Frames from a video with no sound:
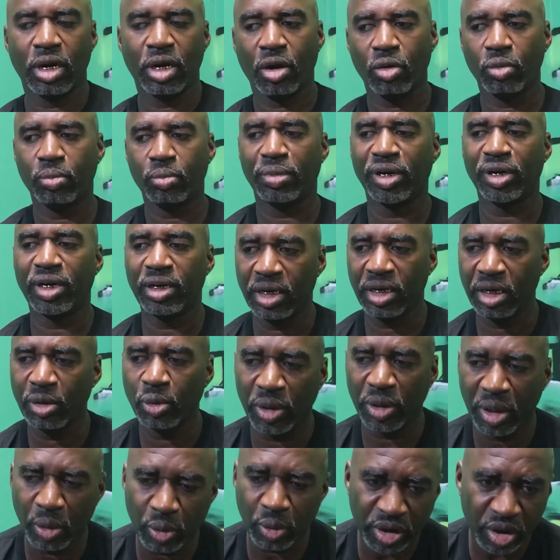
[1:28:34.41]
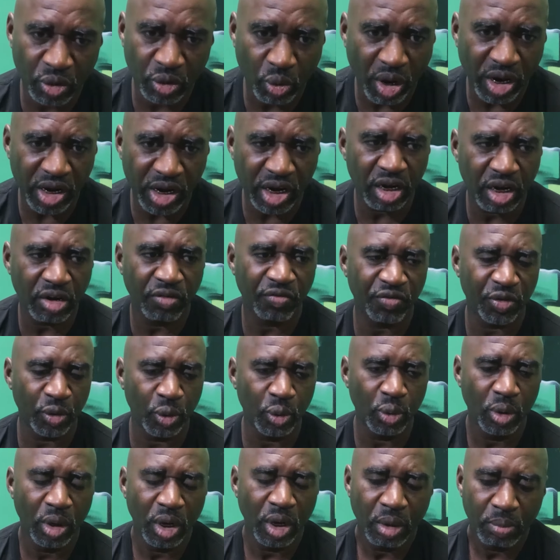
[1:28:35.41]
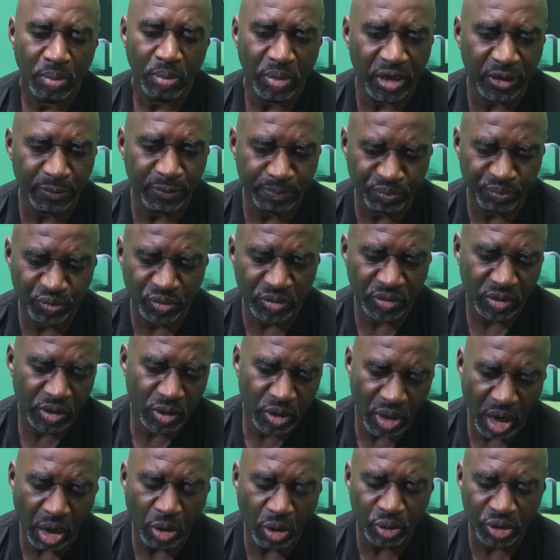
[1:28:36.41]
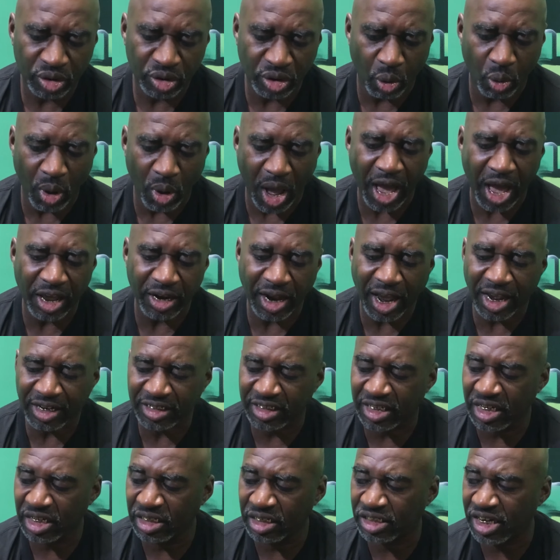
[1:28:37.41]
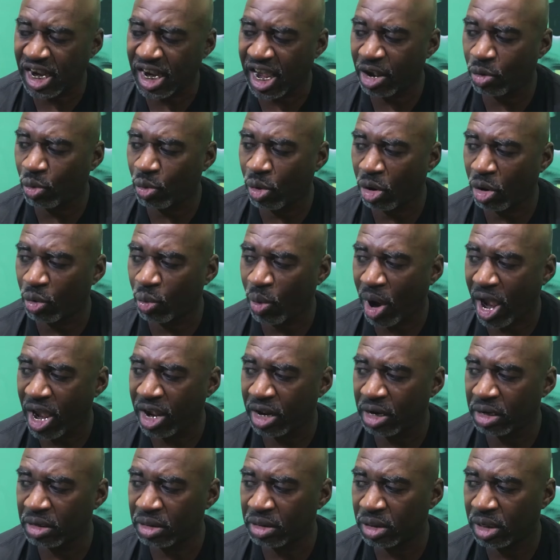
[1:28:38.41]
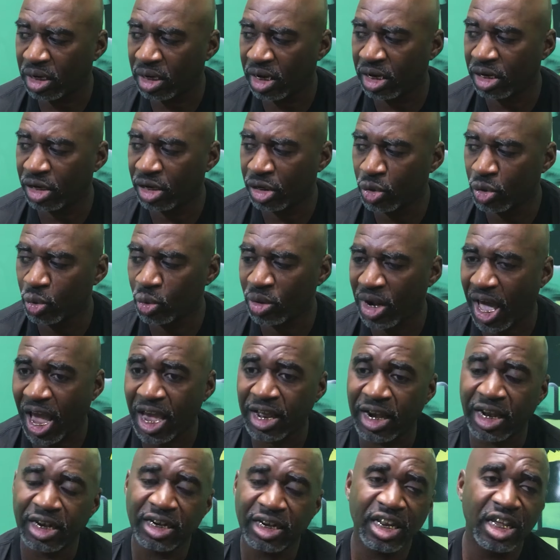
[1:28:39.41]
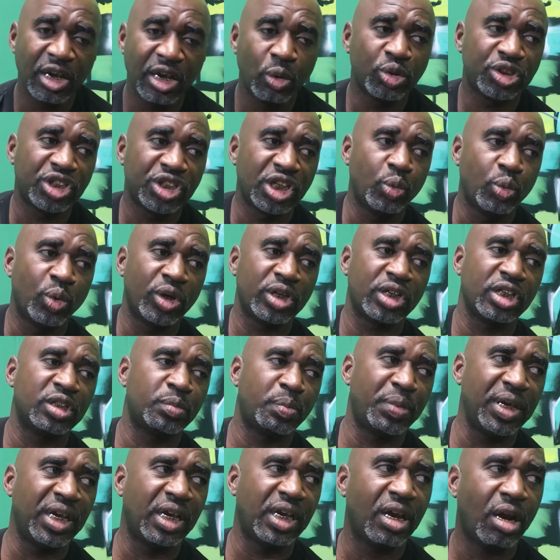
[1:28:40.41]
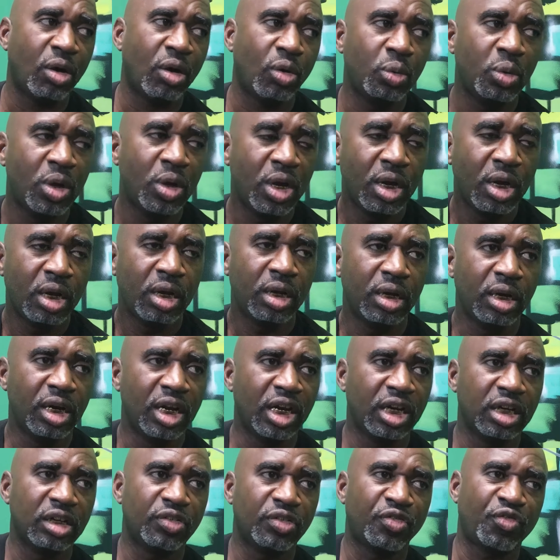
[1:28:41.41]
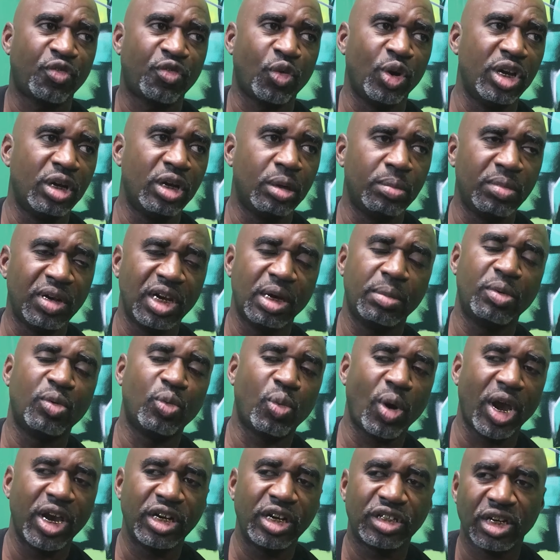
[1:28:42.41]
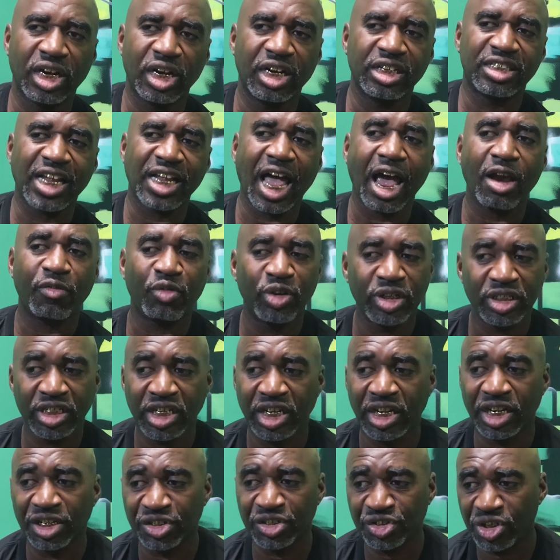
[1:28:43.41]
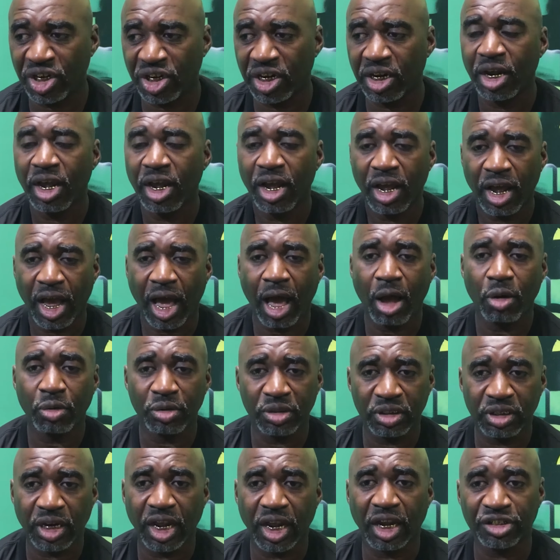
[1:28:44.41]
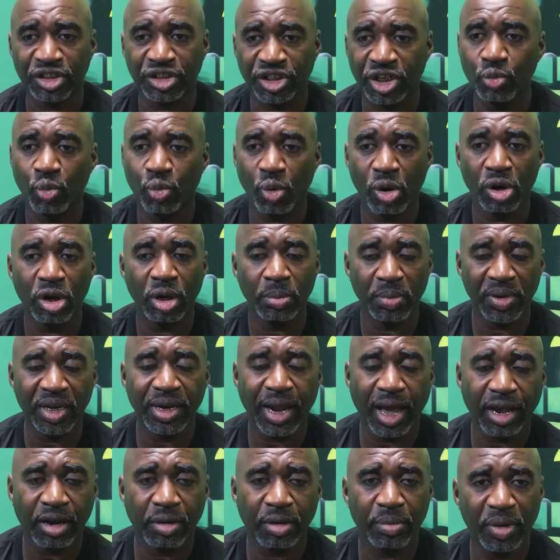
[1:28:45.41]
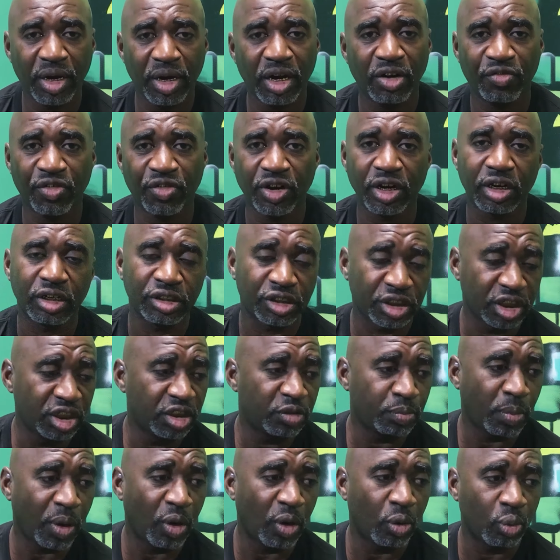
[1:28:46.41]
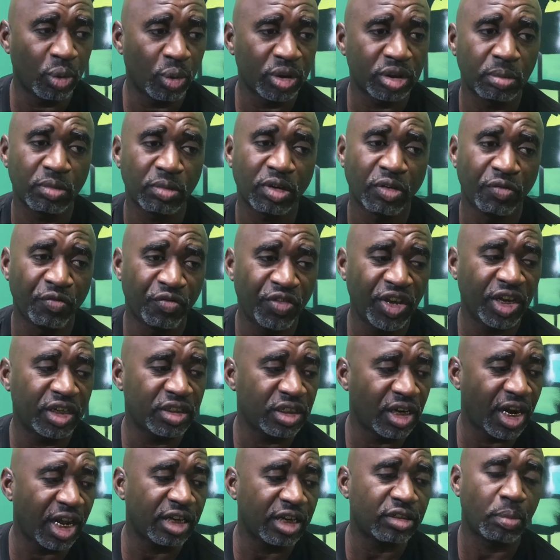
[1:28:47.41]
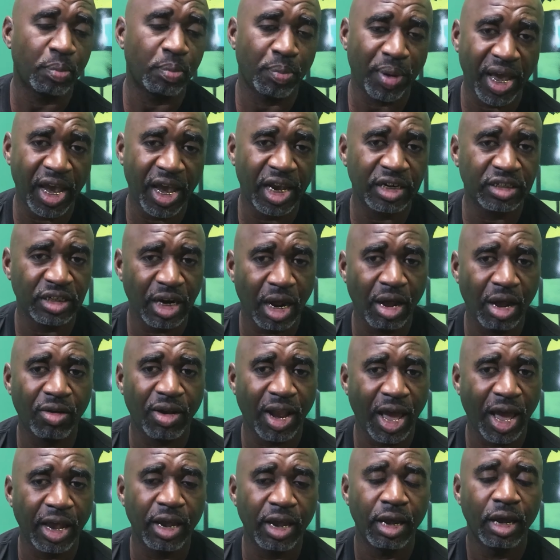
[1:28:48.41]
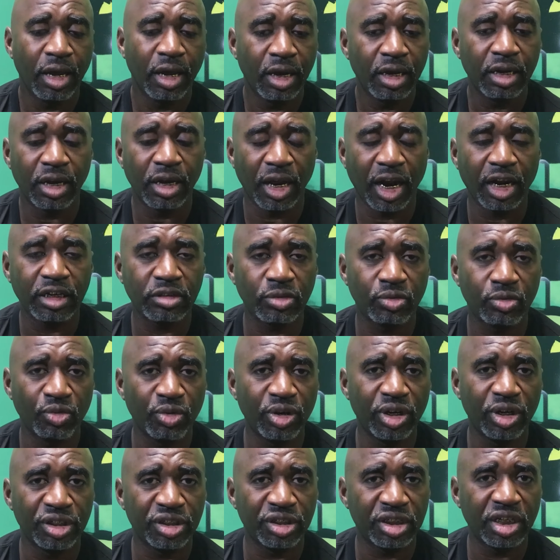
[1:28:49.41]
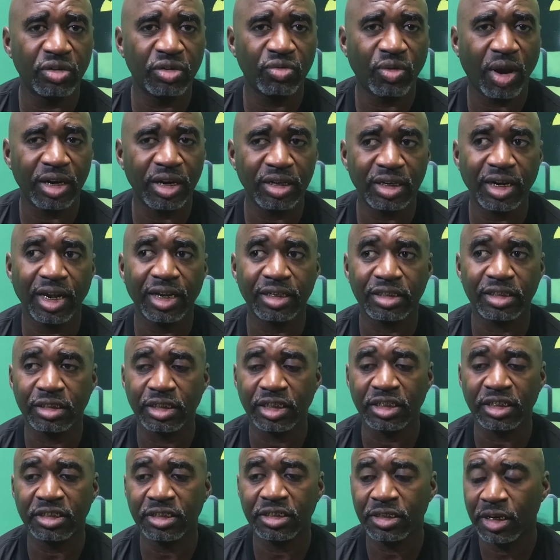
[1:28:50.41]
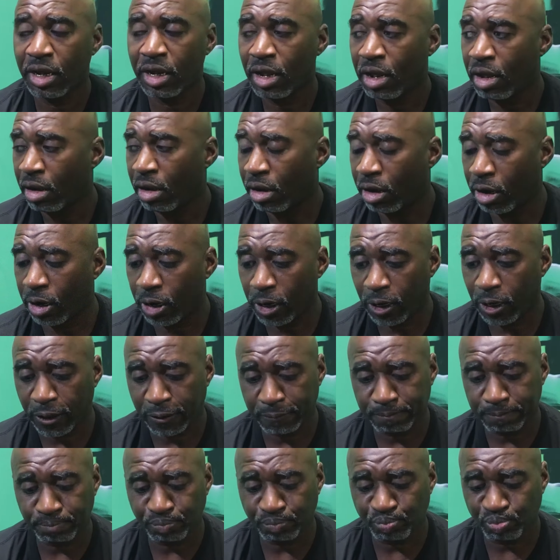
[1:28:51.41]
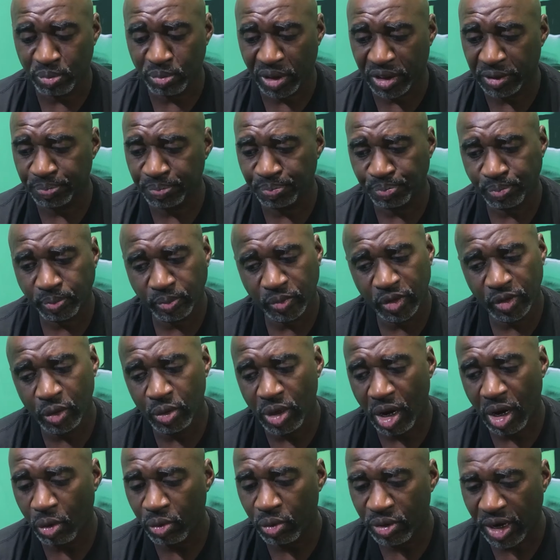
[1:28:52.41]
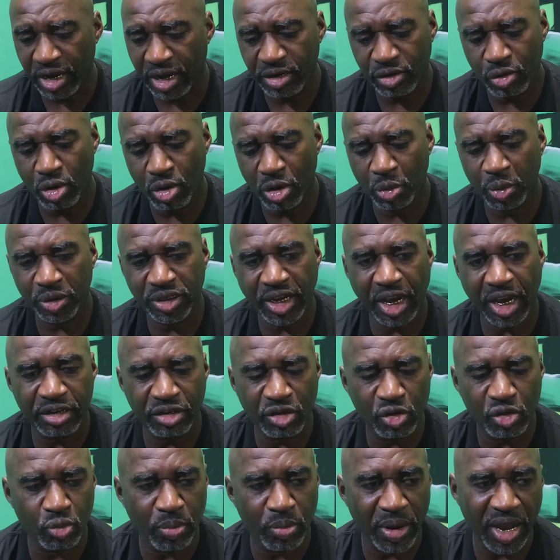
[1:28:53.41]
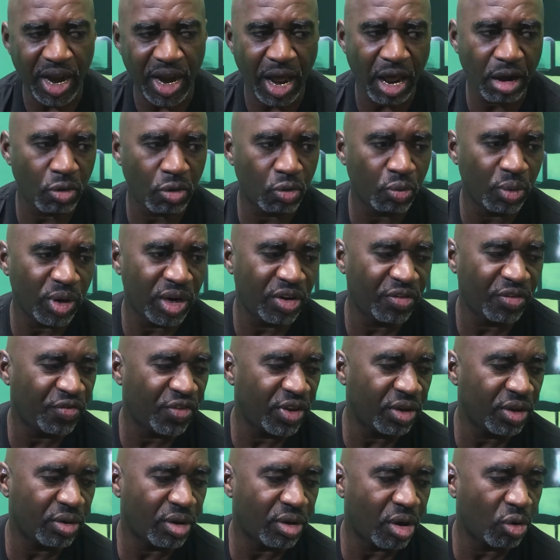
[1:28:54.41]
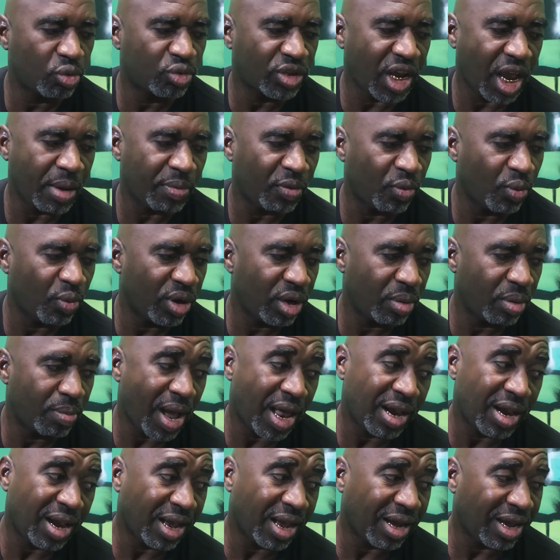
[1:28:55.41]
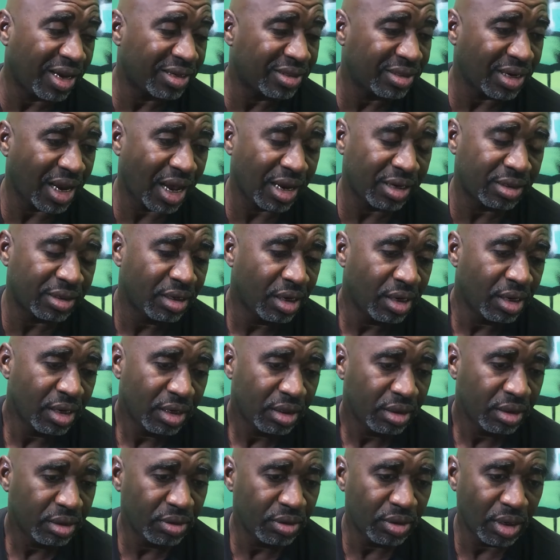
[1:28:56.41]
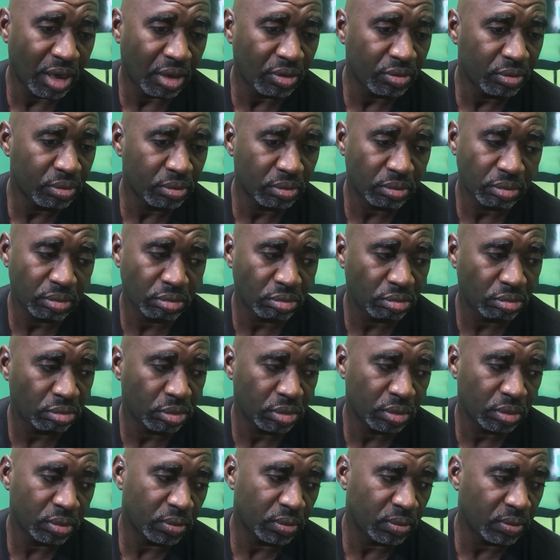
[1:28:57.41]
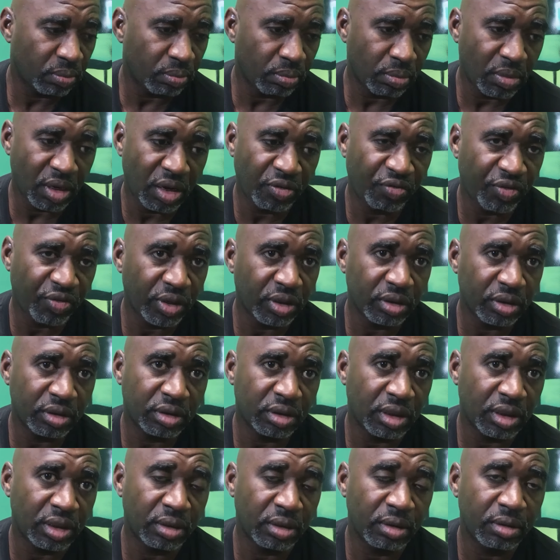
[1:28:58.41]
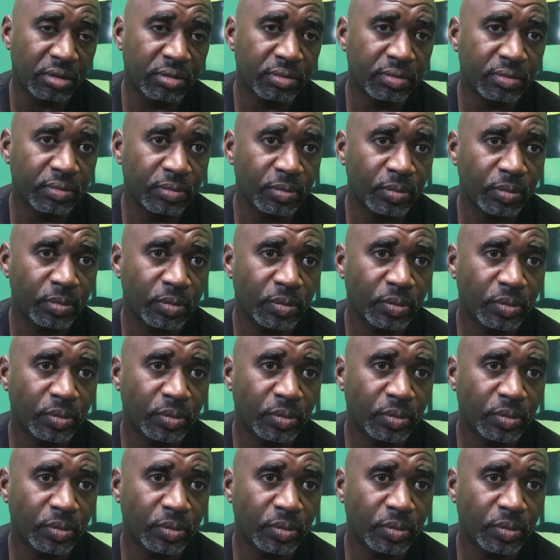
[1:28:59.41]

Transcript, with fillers: you know. But it, it was a great interview. But you know, so I, I see Jaguar Wright in a new light. And then when she went to speaking on niggas' freedom, liberation, and sovereignty and shit, I was that she won me like a motherfucker. She spoke with some conviction and some passion. I was like, yeah, that's some real shit right there, sis. Uh, but you know, they doing what they do, man. I don't really feel no type of way about it. like I, I you know, do motherfuckers. You, do you think